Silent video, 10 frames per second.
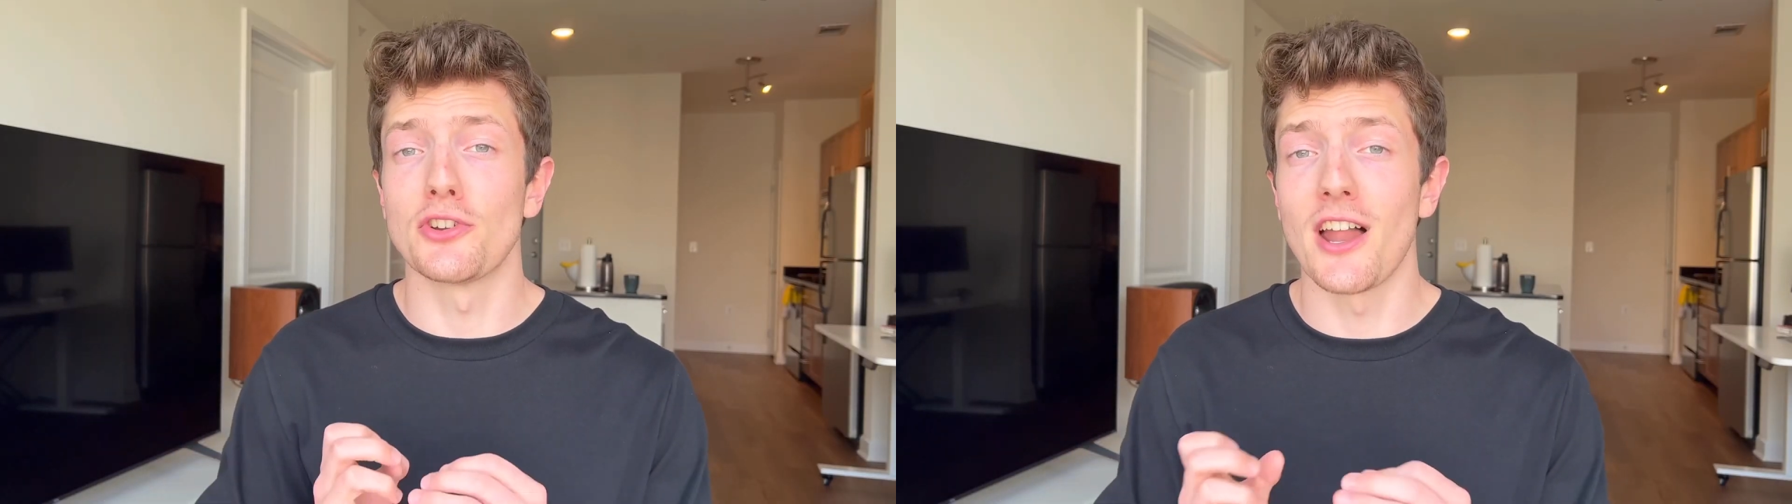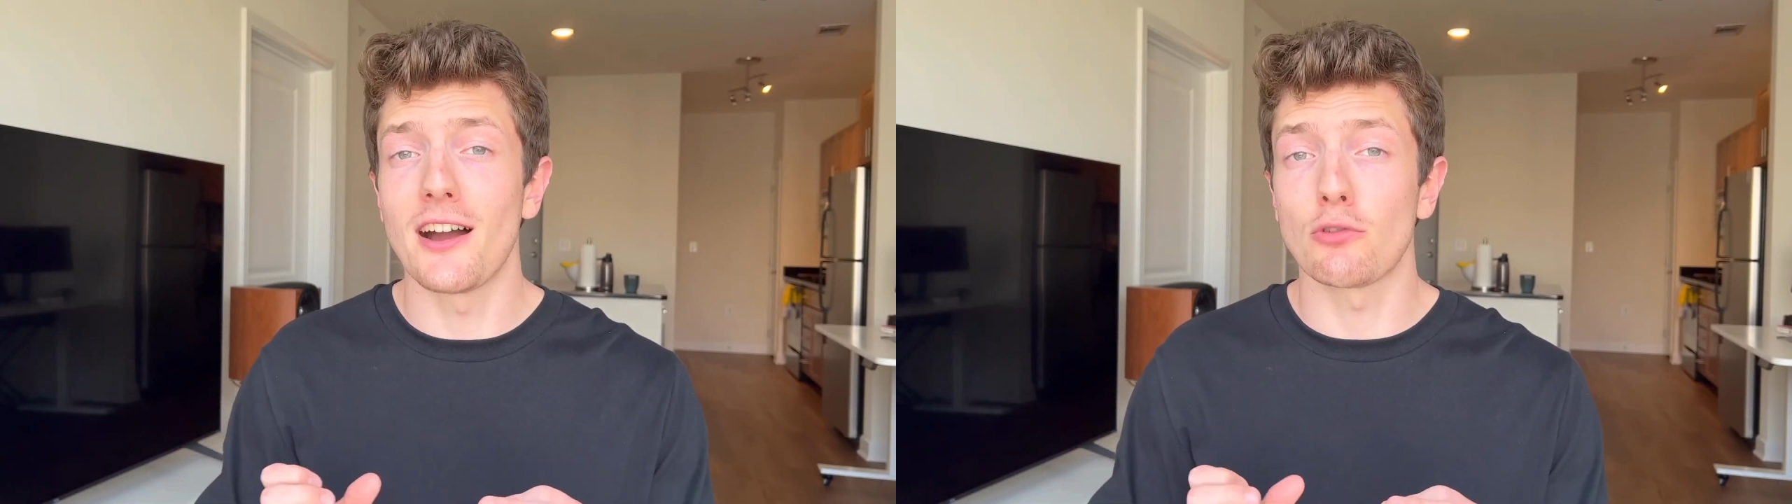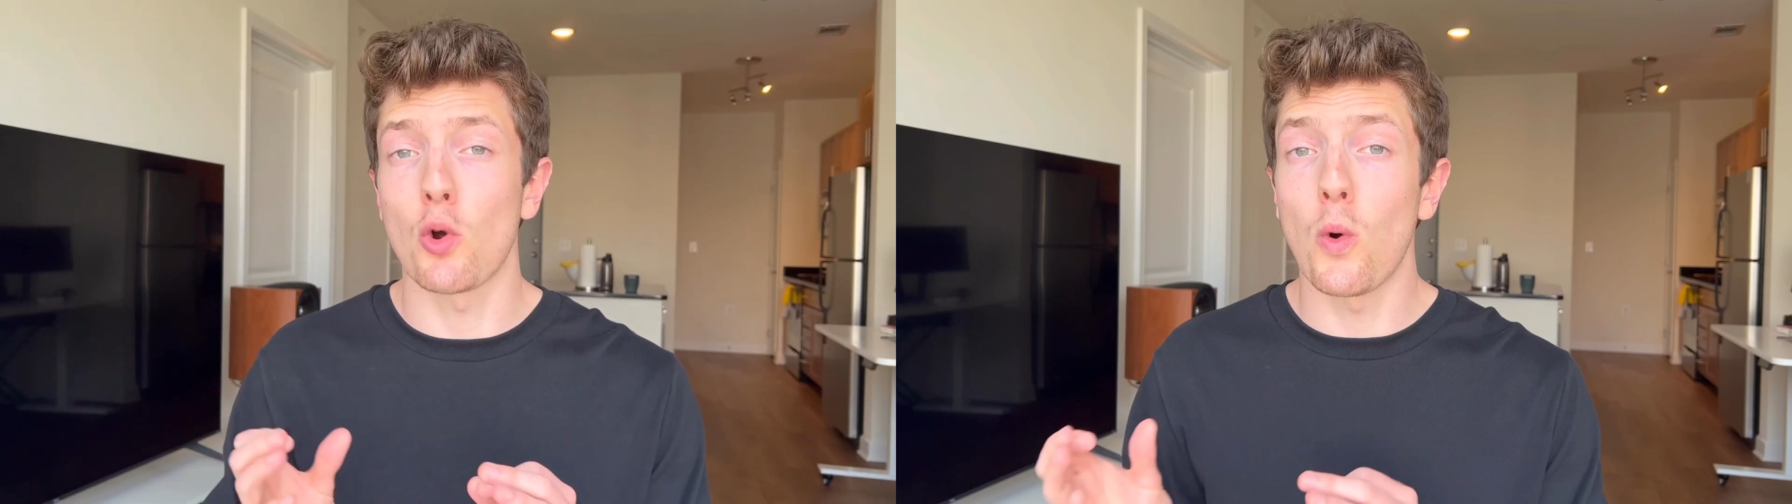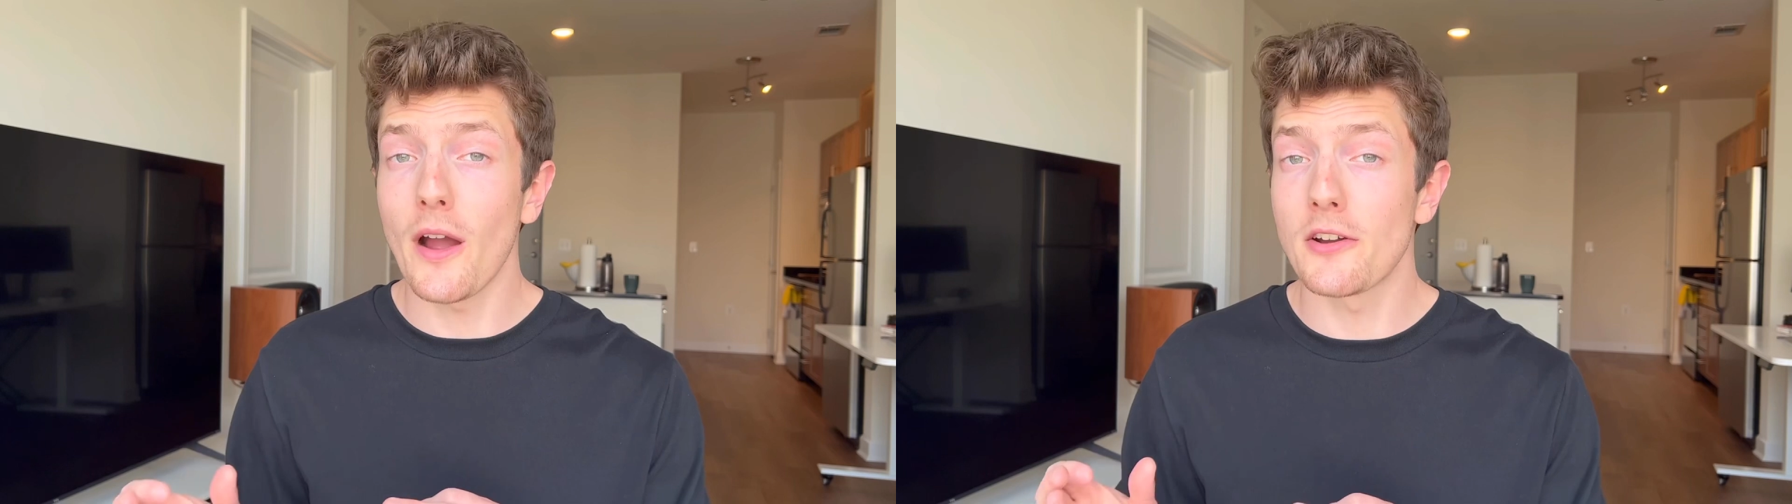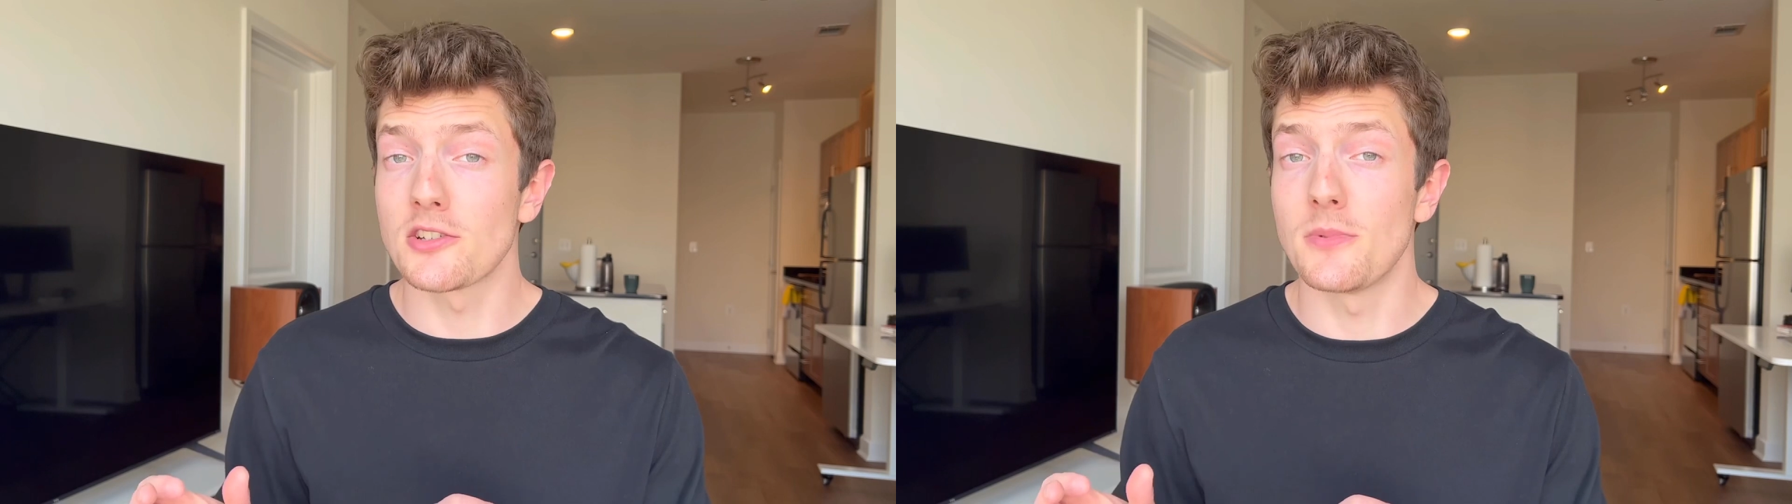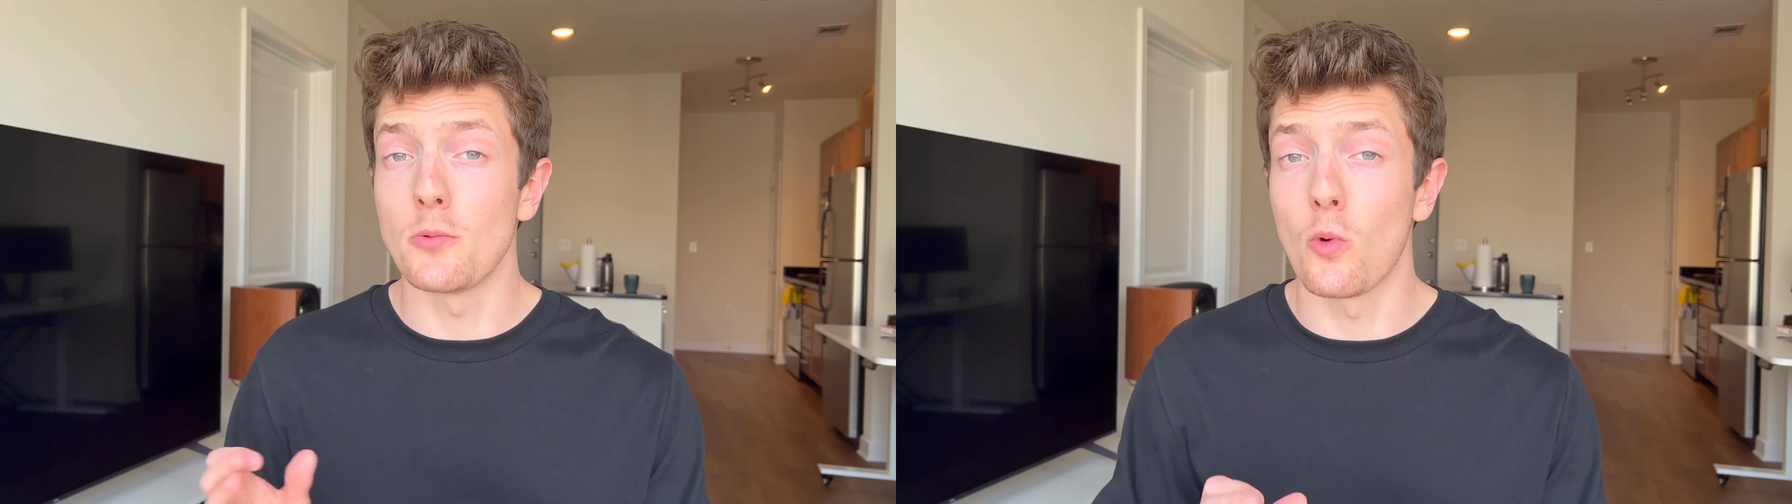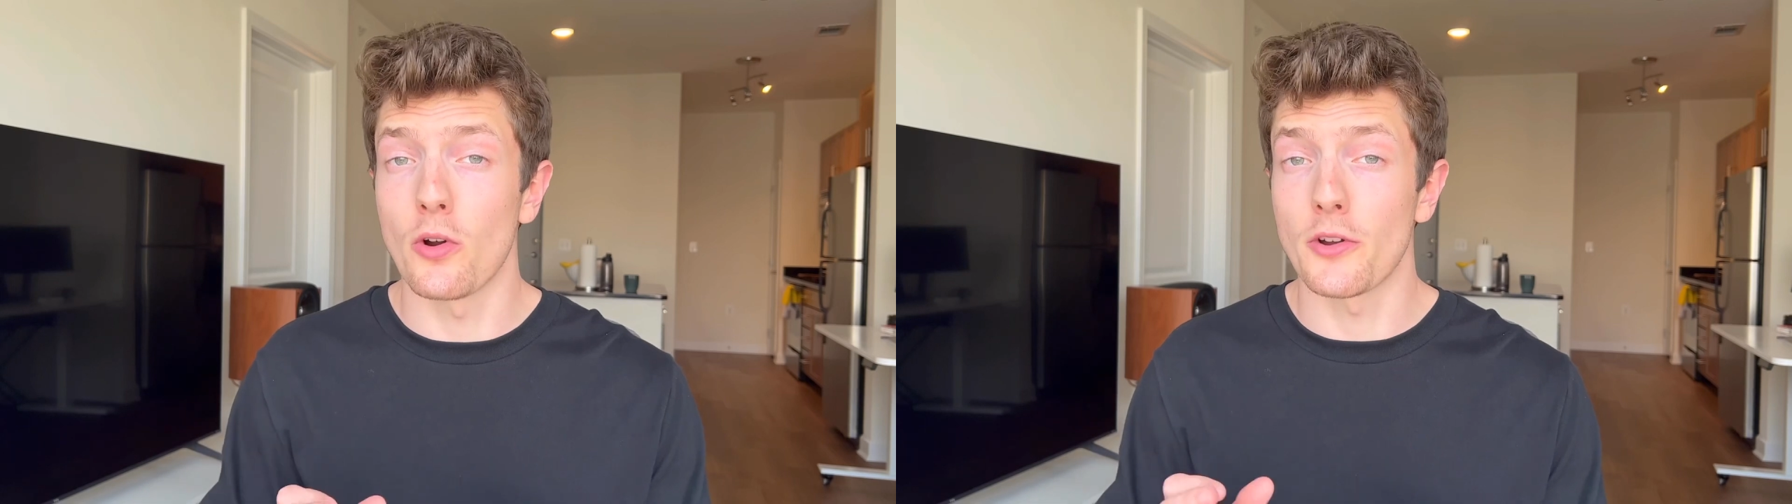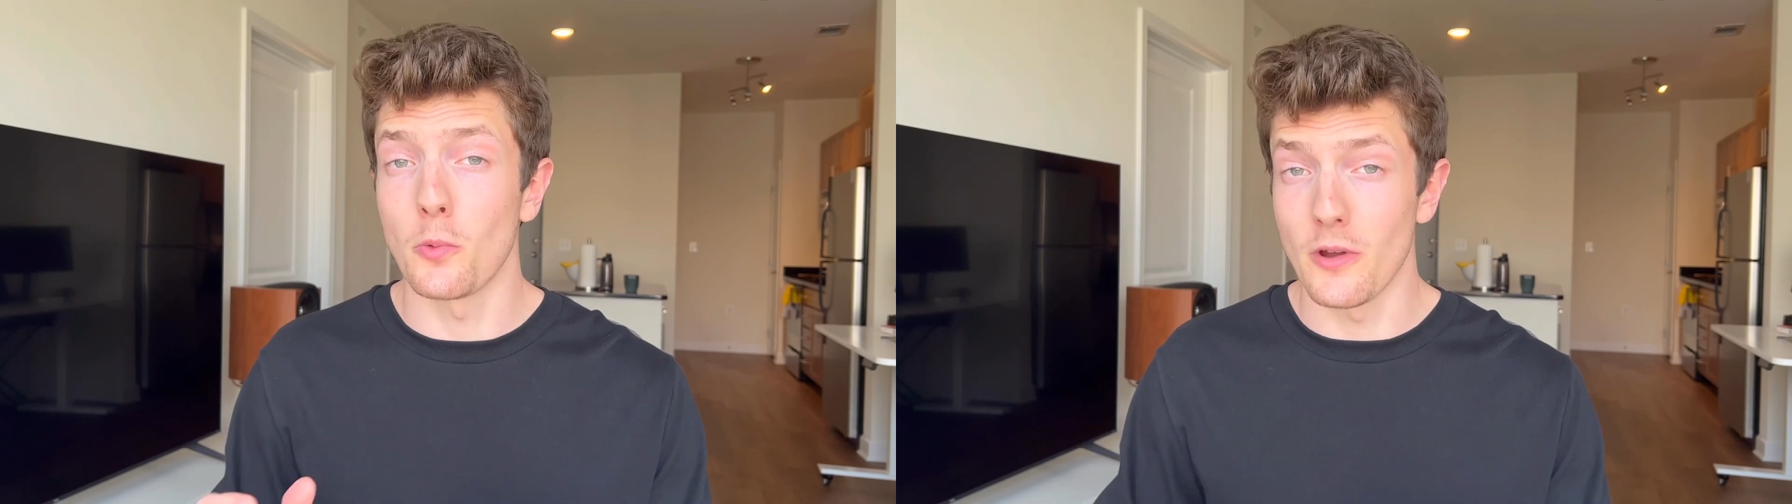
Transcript: not required to be worn